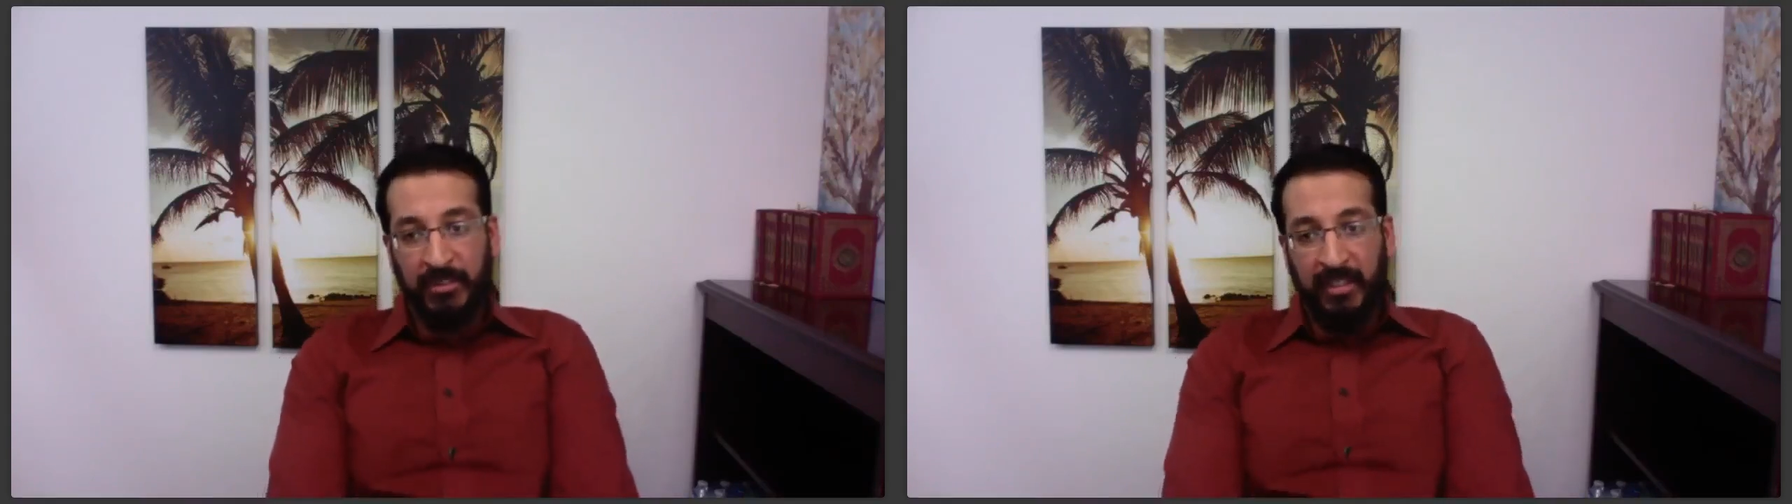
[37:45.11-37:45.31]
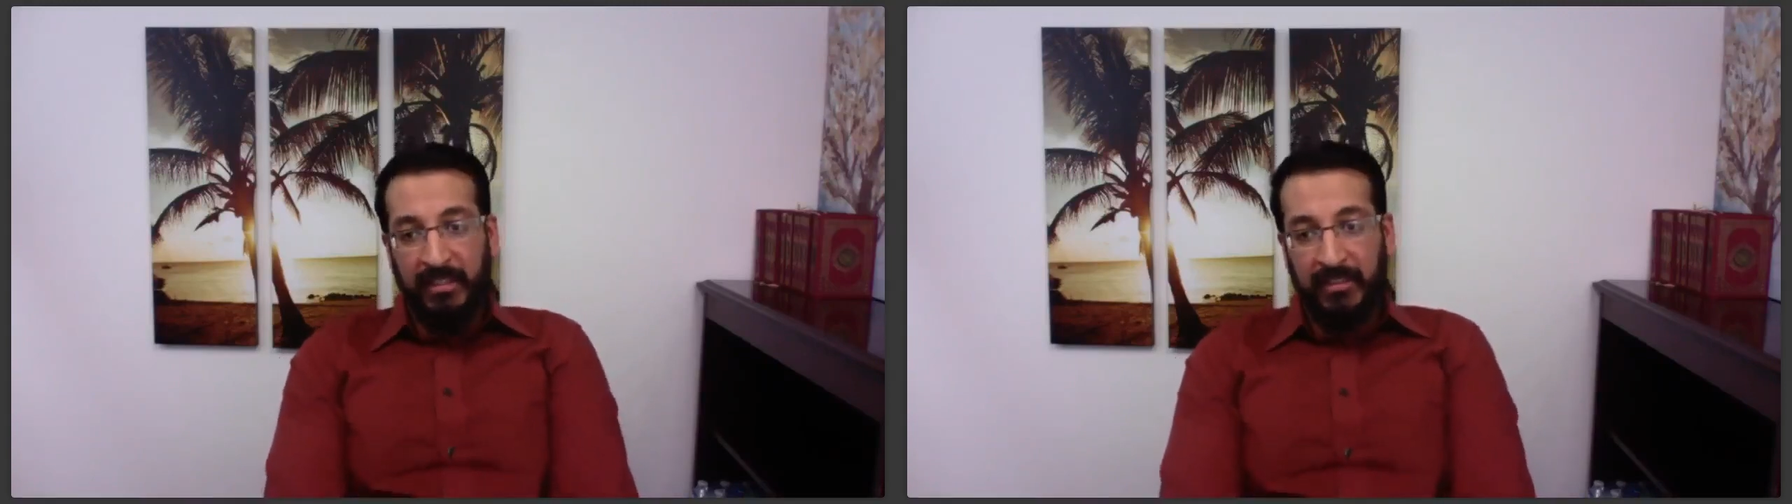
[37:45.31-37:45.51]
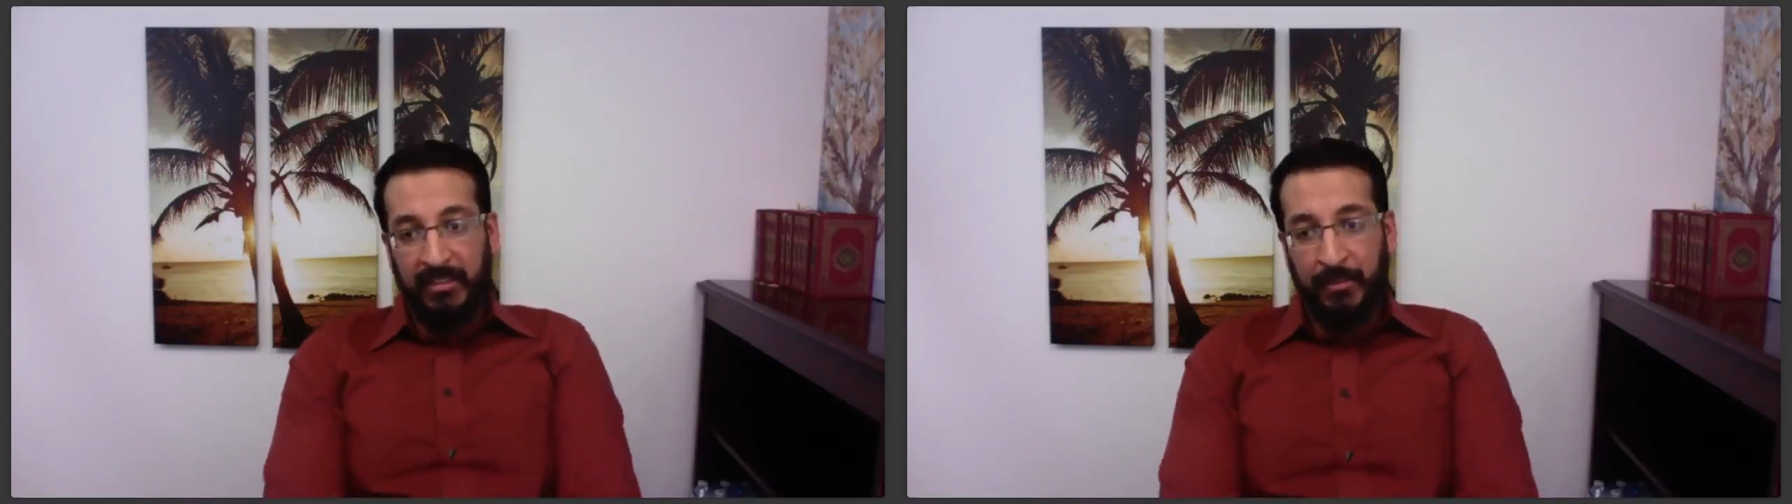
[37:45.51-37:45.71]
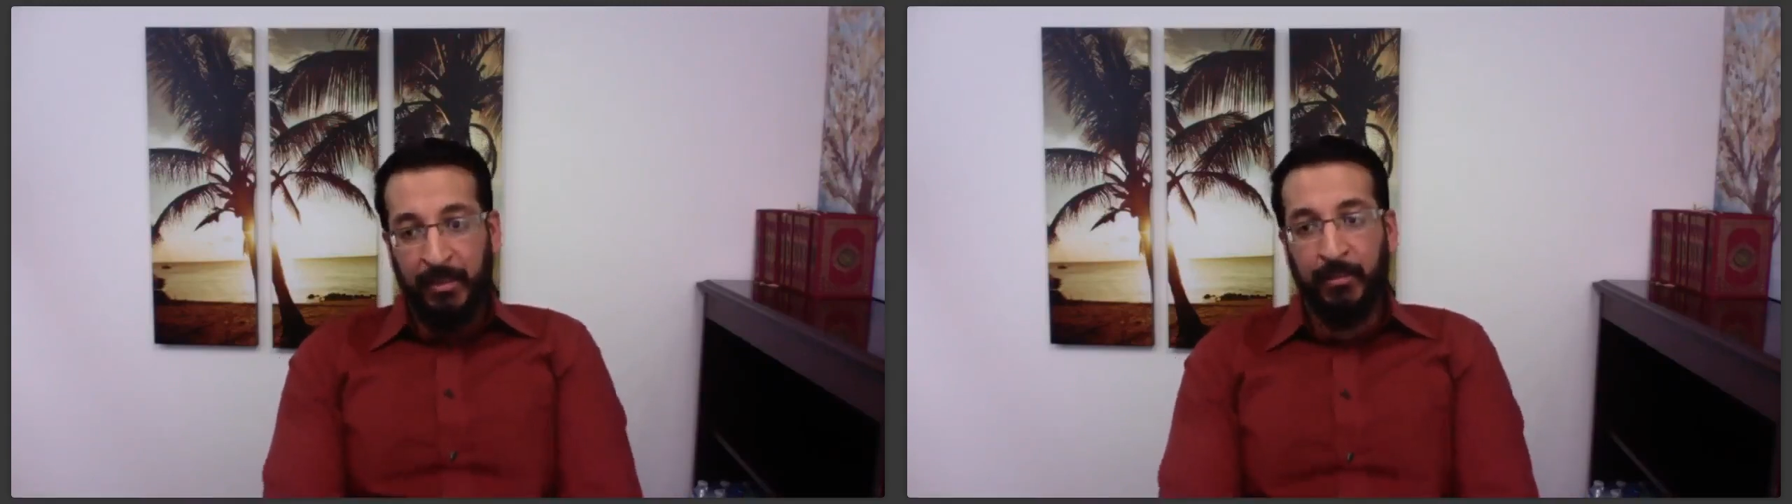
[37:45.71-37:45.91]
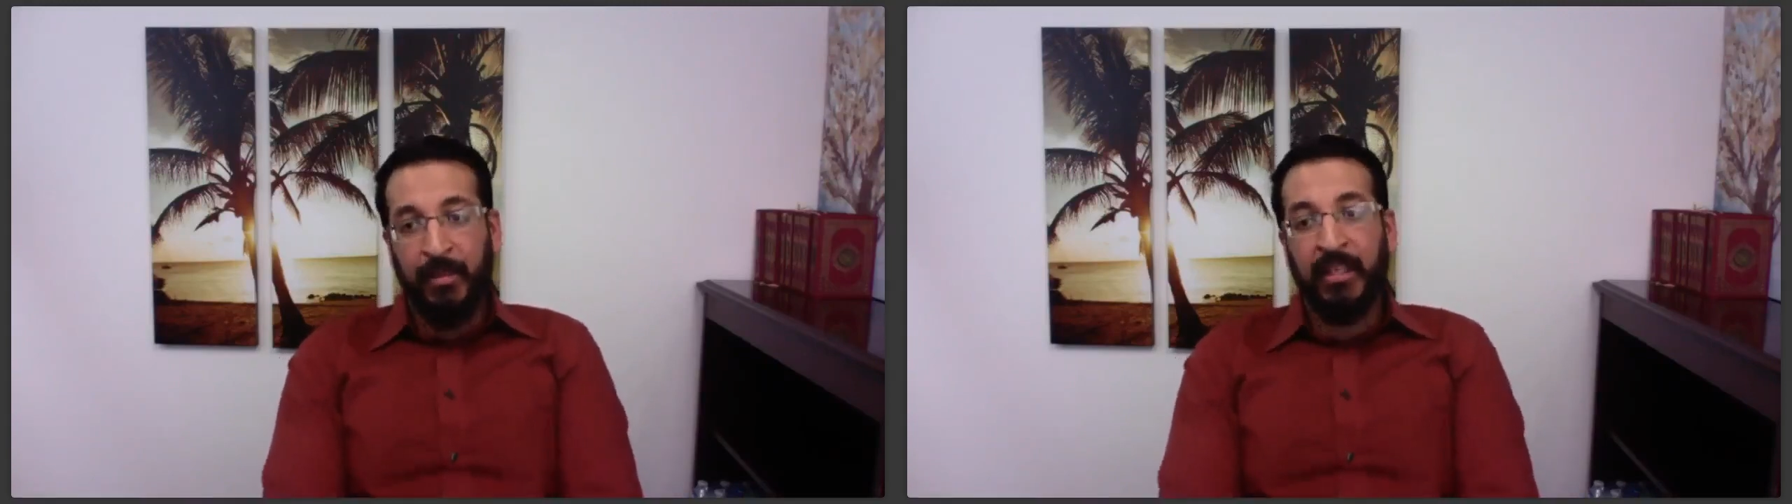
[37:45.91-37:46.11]
scientist named
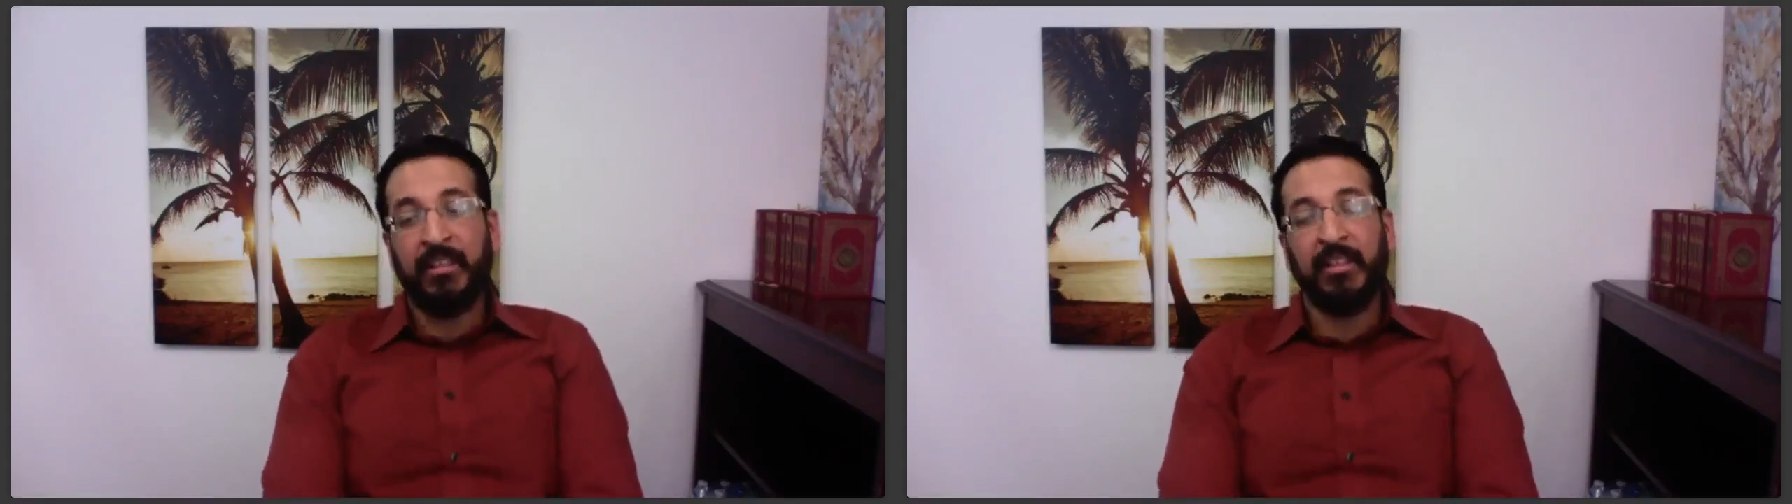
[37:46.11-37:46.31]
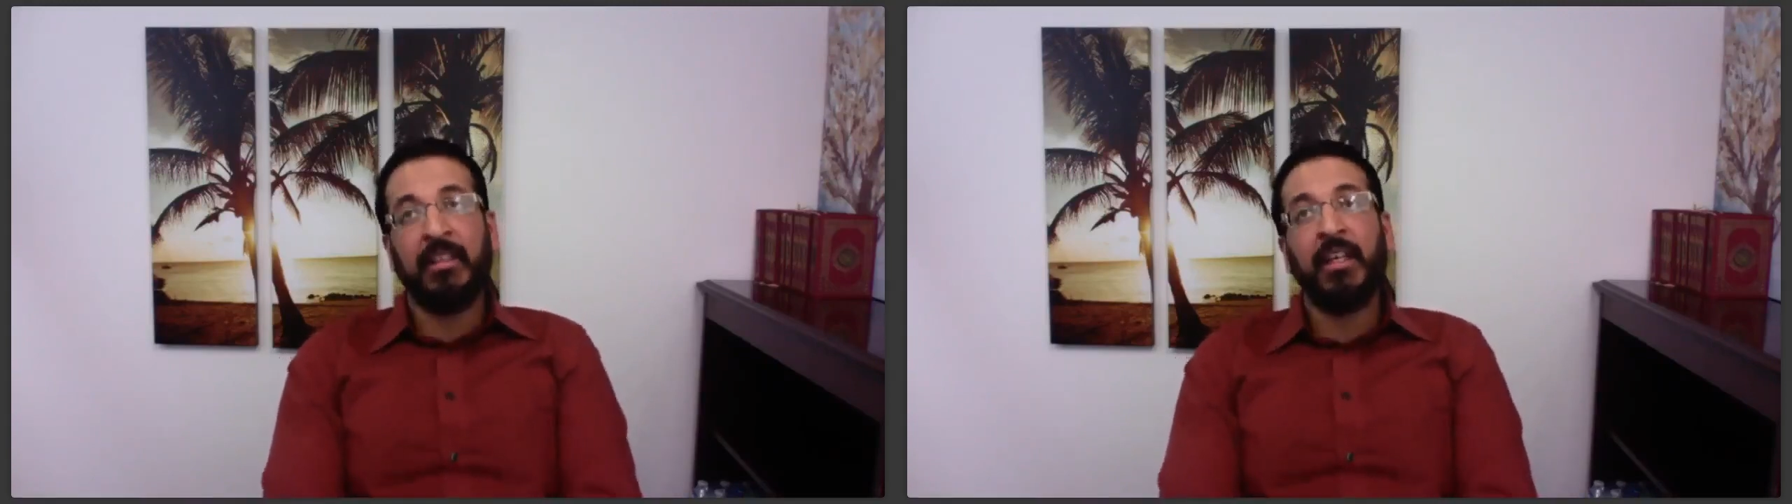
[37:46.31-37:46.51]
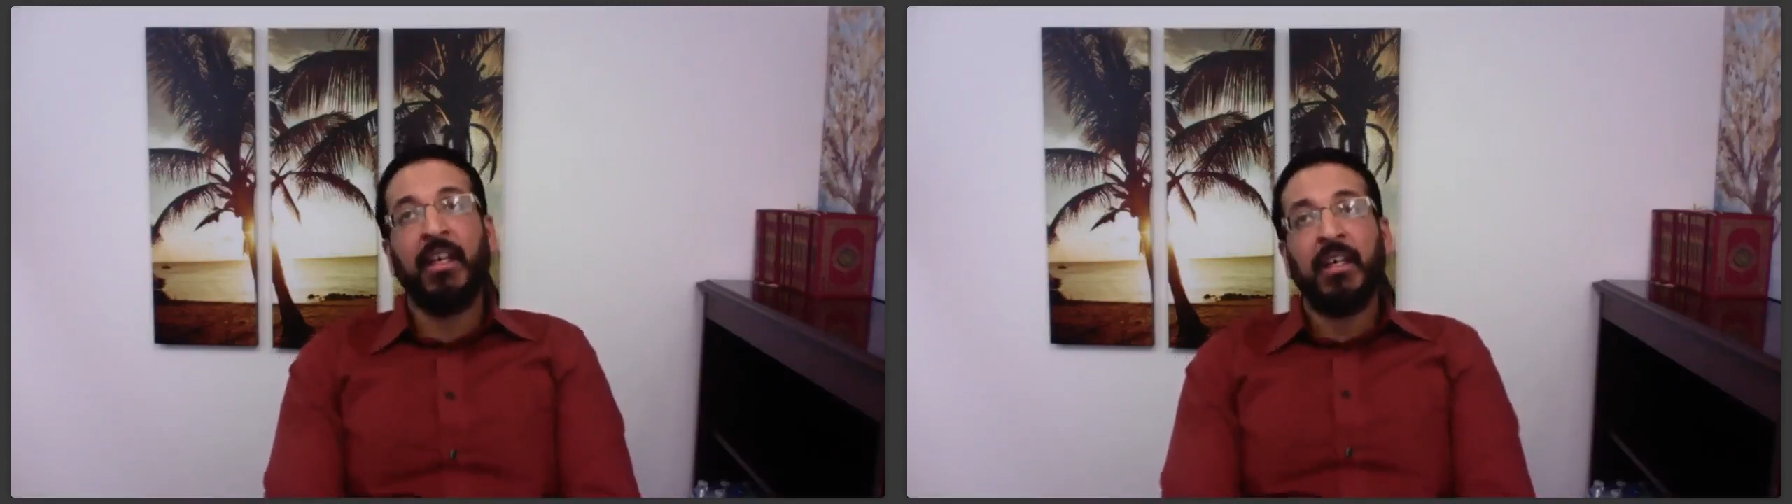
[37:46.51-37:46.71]
Al-Balkhi.